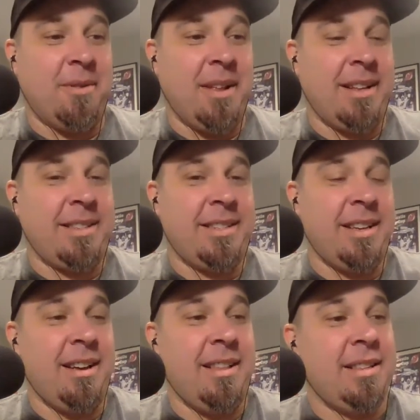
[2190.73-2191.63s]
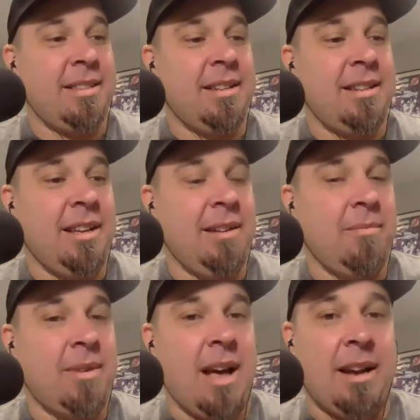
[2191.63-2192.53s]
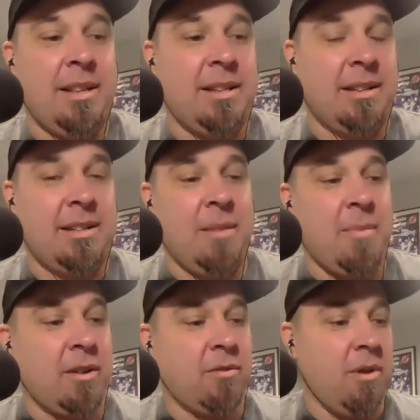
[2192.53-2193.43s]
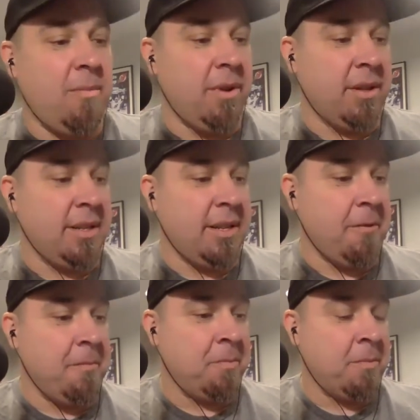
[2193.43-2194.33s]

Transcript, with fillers: That's uh, that's the team, kind of the team I grew up with. So